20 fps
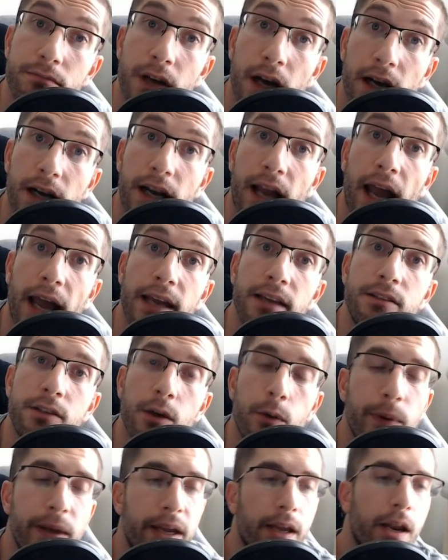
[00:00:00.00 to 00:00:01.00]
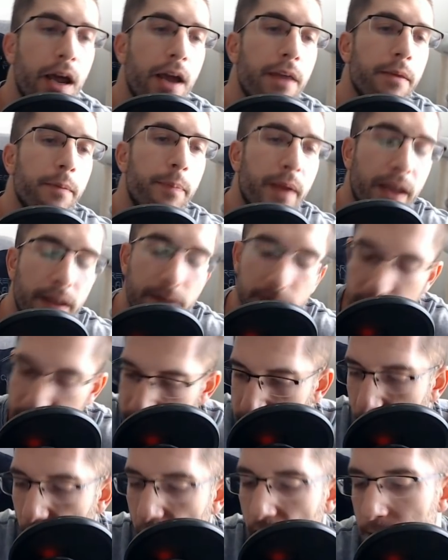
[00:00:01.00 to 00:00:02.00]
Okay, so we can either pick the
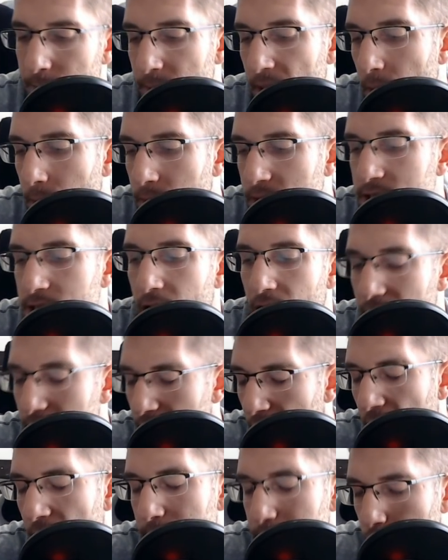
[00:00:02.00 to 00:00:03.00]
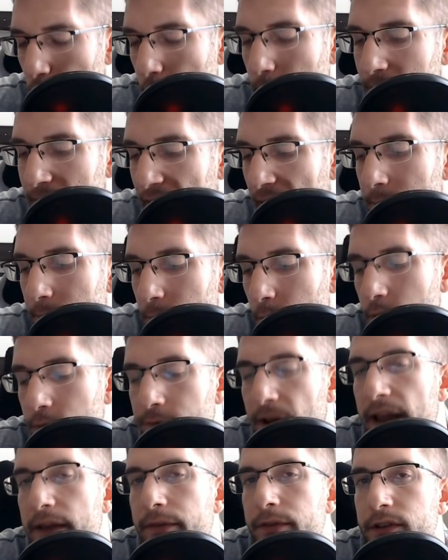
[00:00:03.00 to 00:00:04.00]
Sky Bet, which I probably am more
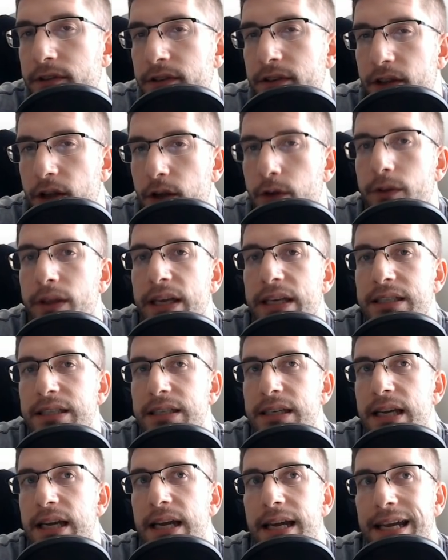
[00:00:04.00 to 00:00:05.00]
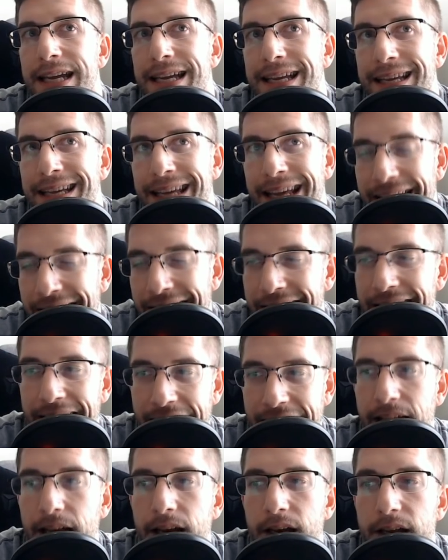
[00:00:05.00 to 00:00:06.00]
favored to do this in
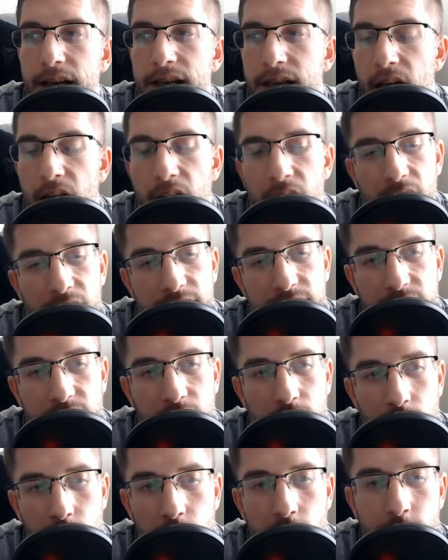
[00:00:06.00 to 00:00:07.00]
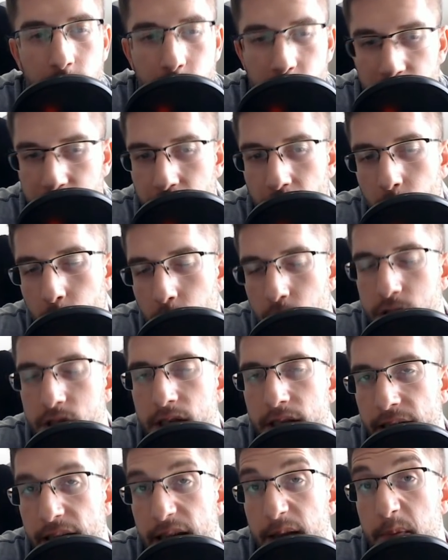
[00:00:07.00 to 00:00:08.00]
England. I think a lot of you prefer
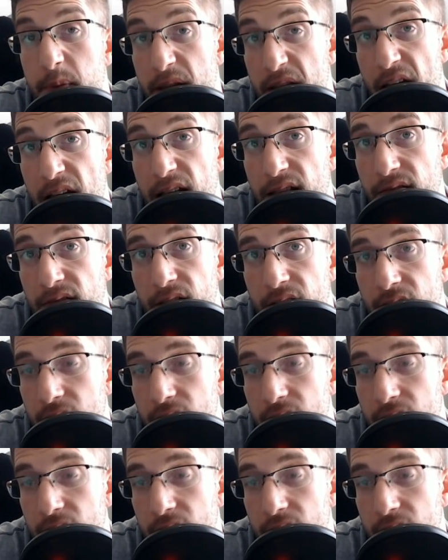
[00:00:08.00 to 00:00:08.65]
watching the EPL.